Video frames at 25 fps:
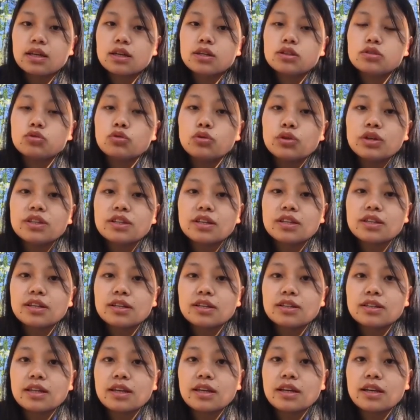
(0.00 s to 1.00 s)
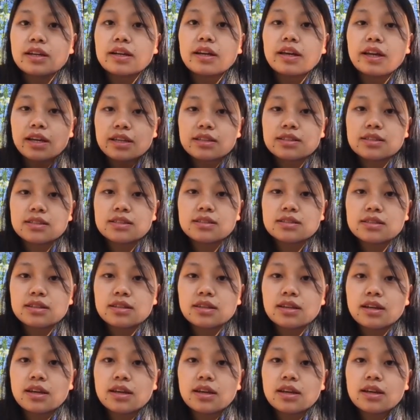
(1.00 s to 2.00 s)
Knowing that they are existing,
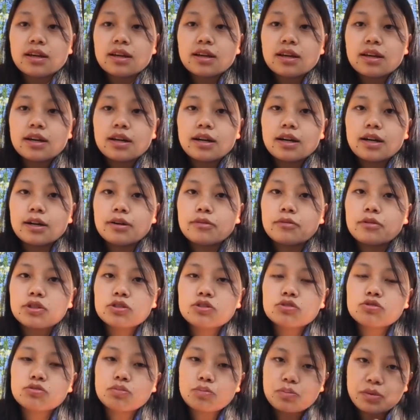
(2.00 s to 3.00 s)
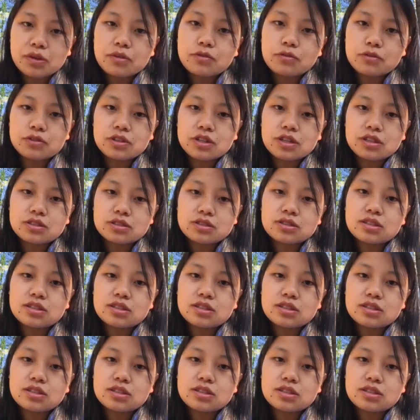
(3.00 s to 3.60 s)
I wanted to pay for that.